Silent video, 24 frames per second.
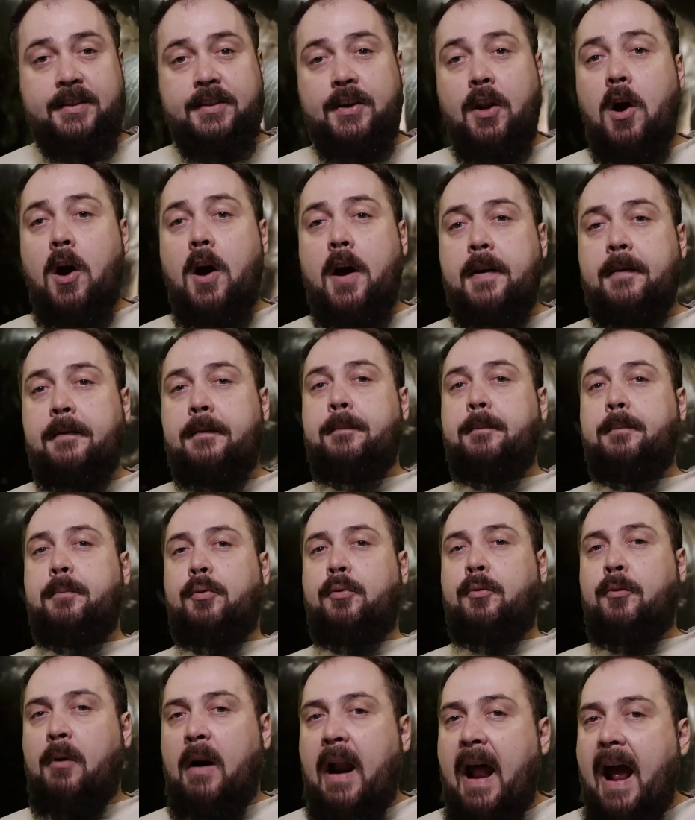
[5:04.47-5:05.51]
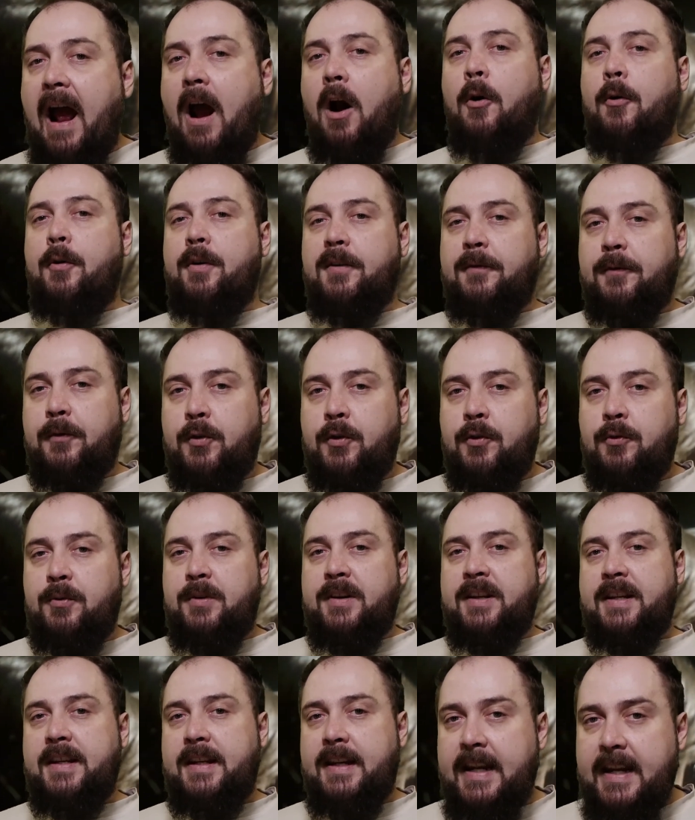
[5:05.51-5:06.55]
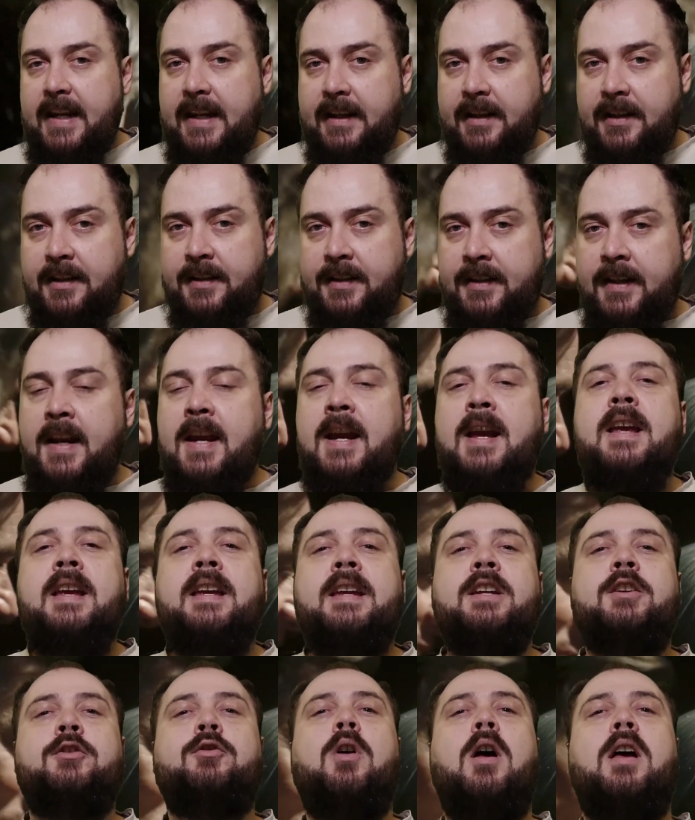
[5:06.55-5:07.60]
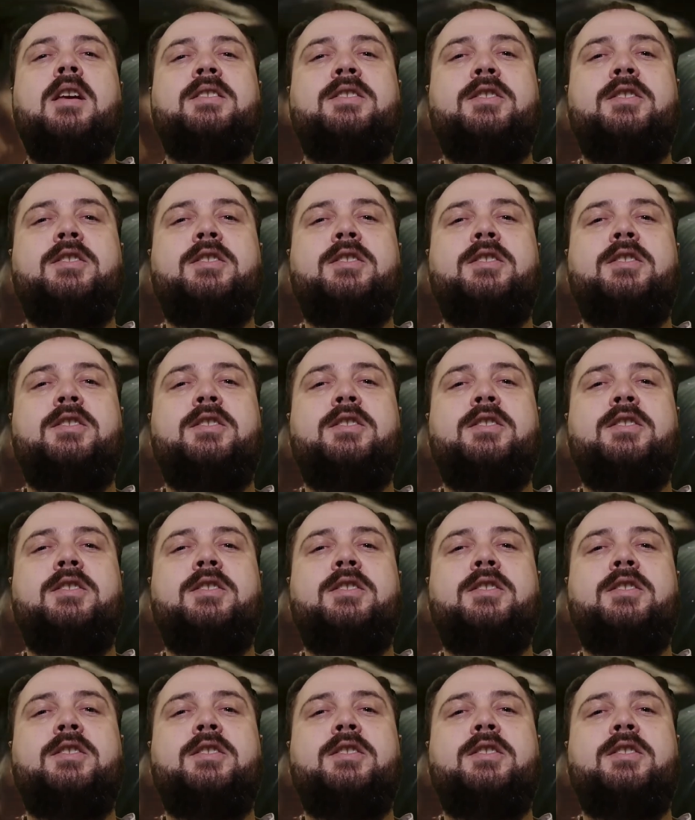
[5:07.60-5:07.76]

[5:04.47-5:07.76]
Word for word: not proud of who he is. He tries